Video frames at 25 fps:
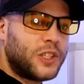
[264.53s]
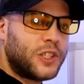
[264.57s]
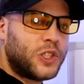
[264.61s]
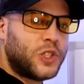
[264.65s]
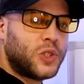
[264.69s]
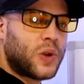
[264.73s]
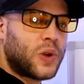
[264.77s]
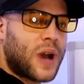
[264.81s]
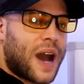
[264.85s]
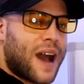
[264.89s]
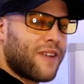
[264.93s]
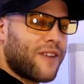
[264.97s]

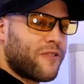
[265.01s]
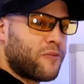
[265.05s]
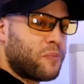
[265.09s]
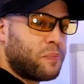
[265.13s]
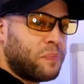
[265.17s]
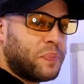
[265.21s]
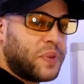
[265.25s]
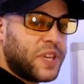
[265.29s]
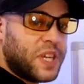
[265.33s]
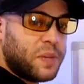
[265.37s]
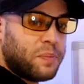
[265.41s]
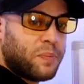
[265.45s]
you
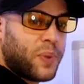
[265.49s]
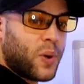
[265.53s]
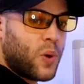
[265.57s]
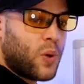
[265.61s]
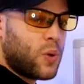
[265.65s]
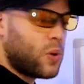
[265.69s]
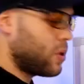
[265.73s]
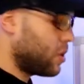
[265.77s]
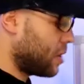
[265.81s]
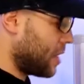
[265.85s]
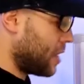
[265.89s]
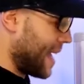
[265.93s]
have
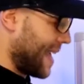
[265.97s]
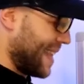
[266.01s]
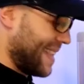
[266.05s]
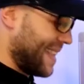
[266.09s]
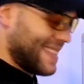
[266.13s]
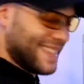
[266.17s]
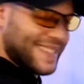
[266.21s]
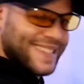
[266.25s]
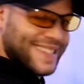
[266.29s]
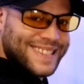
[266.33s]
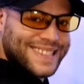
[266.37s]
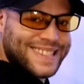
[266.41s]
people
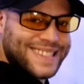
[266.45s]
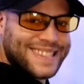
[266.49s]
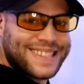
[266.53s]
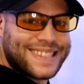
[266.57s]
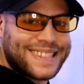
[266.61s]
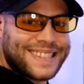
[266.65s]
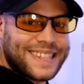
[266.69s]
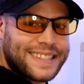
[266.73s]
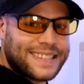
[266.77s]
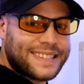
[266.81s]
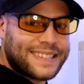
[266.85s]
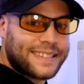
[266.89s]
and
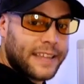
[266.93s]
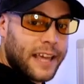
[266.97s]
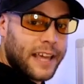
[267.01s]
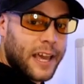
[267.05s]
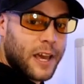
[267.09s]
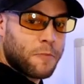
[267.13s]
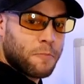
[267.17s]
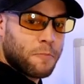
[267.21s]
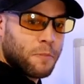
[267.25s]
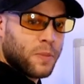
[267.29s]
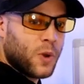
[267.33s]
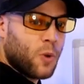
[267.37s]

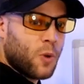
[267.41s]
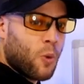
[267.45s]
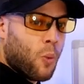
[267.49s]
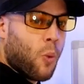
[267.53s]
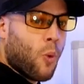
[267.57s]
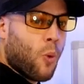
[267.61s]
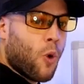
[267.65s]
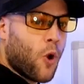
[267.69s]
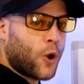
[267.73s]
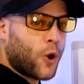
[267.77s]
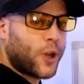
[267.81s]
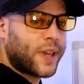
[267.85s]

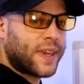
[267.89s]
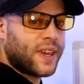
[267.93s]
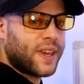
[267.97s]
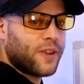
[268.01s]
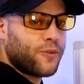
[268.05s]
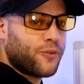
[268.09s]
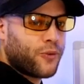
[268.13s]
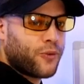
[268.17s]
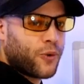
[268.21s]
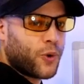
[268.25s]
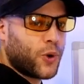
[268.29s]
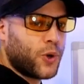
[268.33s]
system
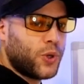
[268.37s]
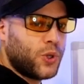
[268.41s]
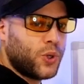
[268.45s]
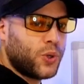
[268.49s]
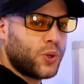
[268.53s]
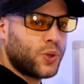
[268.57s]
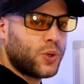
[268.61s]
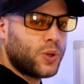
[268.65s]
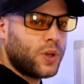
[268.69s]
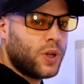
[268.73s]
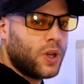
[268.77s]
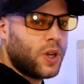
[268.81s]
working for
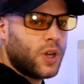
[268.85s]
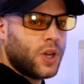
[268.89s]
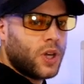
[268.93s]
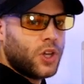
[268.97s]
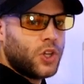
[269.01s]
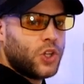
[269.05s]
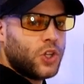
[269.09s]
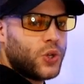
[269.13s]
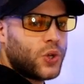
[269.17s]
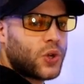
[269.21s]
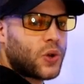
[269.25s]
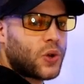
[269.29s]
you,
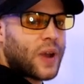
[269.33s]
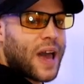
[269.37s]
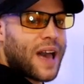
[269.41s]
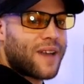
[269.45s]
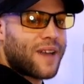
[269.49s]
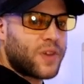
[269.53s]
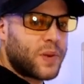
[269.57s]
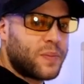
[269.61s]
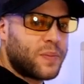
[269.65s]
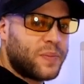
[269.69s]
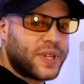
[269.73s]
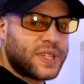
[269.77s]
you don't
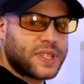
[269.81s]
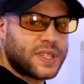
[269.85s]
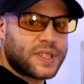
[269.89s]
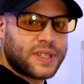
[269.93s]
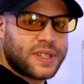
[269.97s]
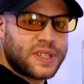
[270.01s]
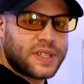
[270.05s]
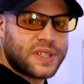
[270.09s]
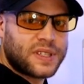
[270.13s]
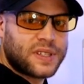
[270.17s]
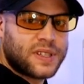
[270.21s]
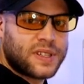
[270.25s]
have a
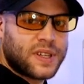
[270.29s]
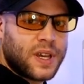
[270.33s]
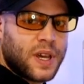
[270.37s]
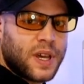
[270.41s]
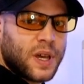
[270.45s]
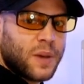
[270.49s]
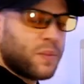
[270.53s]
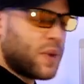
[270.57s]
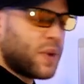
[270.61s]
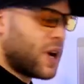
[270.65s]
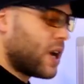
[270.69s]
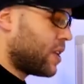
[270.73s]
business.
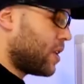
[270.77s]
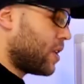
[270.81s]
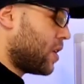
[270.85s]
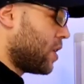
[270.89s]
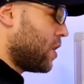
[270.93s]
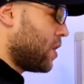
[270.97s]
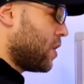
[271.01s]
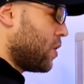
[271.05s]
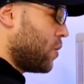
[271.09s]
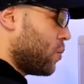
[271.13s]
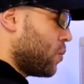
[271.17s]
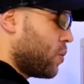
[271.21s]

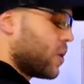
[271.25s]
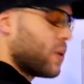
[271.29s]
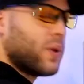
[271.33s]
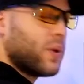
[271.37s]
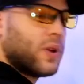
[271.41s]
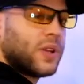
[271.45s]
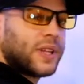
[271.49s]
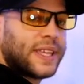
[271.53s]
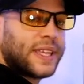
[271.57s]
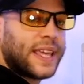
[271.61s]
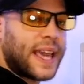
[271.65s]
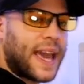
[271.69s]
But we
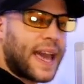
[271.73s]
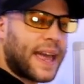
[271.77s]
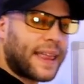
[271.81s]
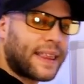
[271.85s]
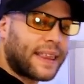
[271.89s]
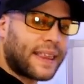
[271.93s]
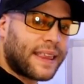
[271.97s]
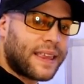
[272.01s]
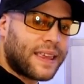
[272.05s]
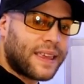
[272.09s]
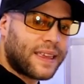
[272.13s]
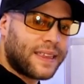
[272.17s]
will
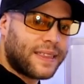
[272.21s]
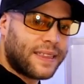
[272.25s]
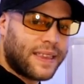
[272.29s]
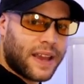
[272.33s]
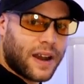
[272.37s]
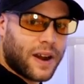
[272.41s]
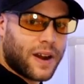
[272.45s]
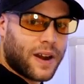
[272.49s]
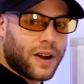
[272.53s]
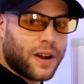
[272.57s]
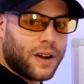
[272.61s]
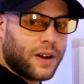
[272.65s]
get
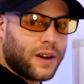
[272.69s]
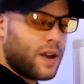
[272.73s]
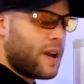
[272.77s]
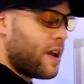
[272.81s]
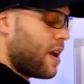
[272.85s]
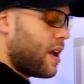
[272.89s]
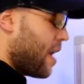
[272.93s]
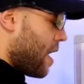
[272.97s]
there.